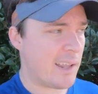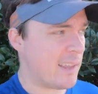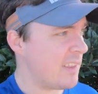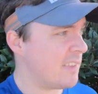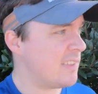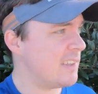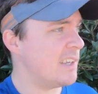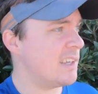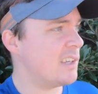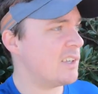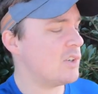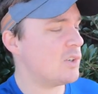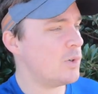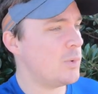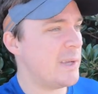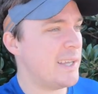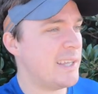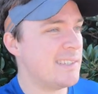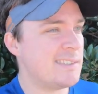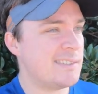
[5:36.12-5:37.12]
Another thing you can
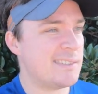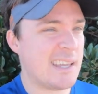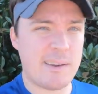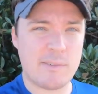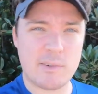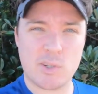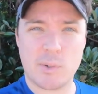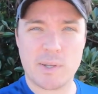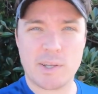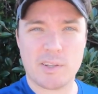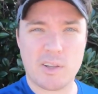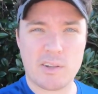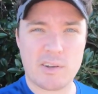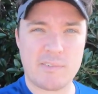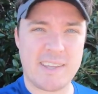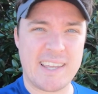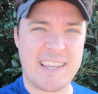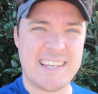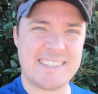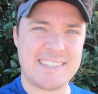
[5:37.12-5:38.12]
do instead of doing a lot
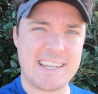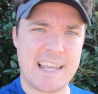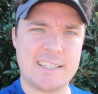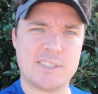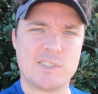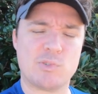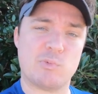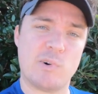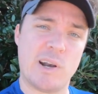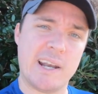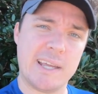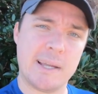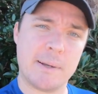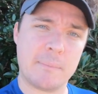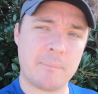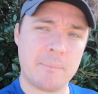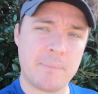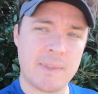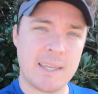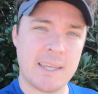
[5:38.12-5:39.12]
of intense
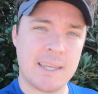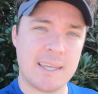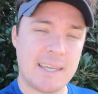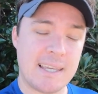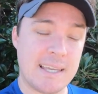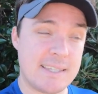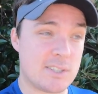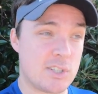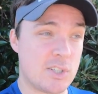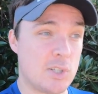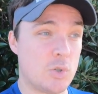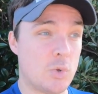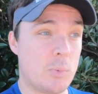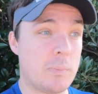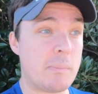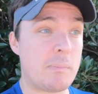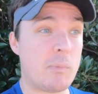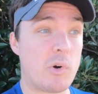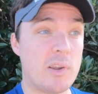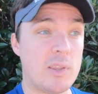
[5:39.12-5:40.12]
running is to do a
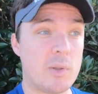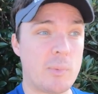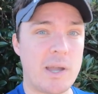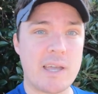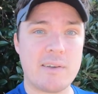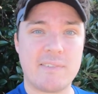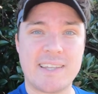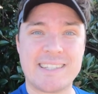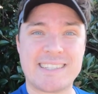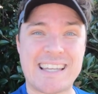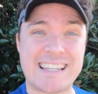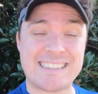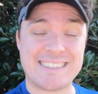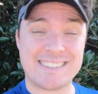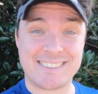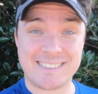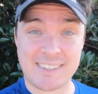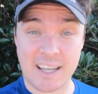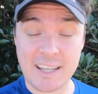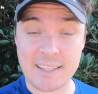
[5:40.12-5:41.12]
bit more in the way of intense
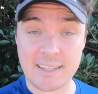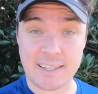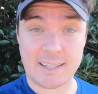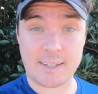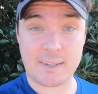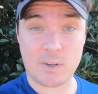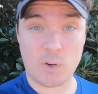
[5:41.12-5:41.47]
cycling